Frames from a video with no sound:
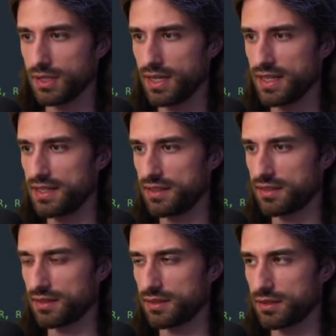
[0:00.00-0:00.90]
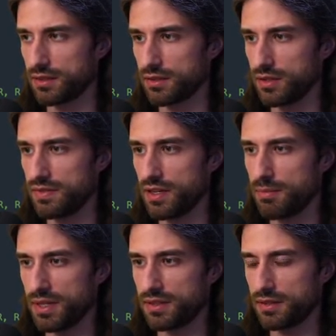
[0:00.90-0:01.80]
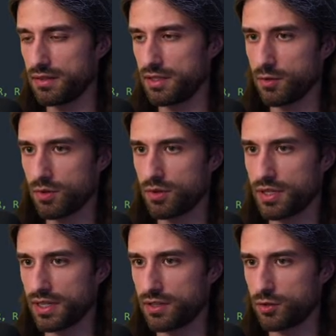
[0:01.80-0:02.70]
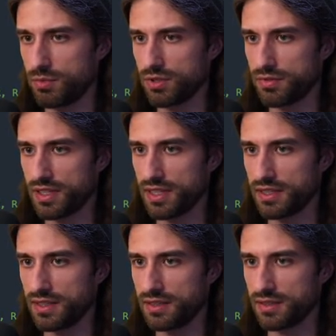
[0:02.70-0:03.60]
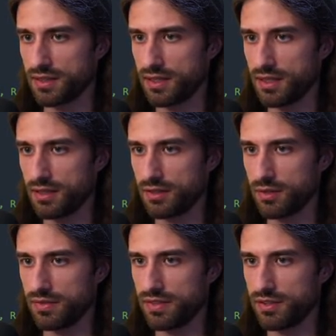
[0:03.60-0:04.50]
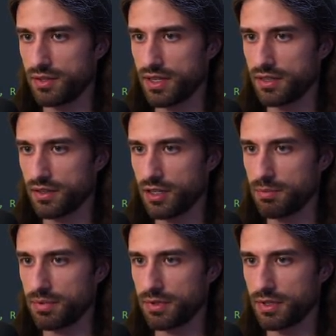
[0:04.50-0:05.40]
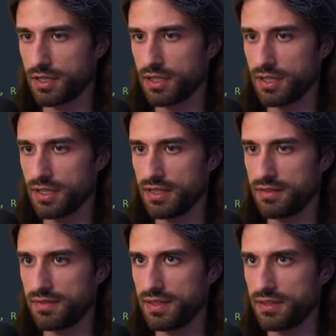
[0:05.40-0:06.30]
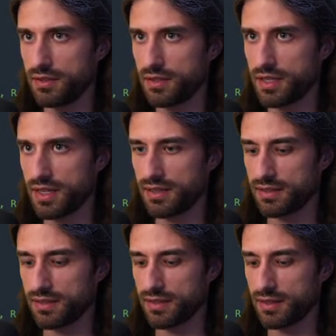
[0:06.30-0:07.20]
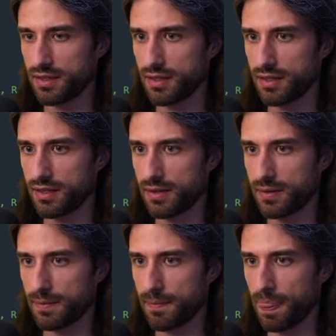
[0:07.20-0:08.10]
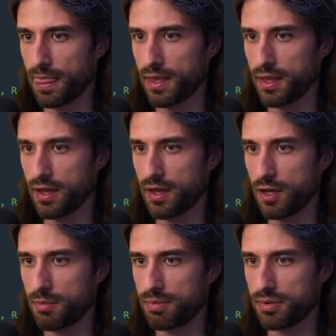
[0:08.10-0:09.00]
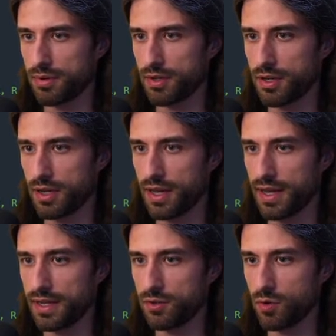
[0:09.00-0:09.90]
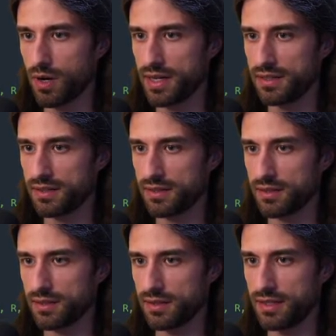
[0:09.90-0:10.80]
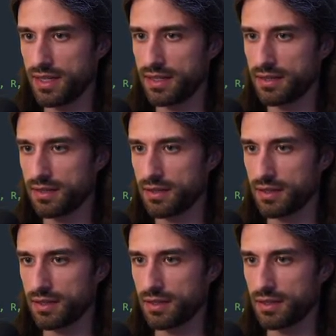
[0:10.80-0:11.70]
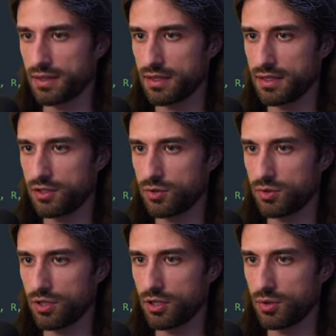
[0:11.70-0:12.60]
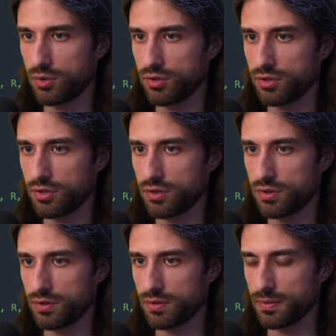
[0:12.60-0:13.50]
like this. So if I'm at zero, yeah, it should be something like this. So if it's the case up, if it's the case up and right, then it should also,